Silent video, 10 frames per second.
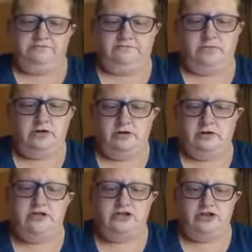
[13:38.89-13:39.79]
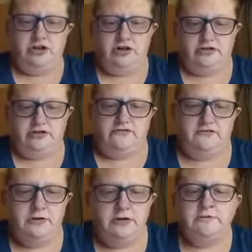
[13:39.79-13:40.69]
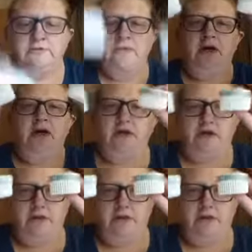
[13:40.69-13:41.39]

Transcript: on its charge, and you can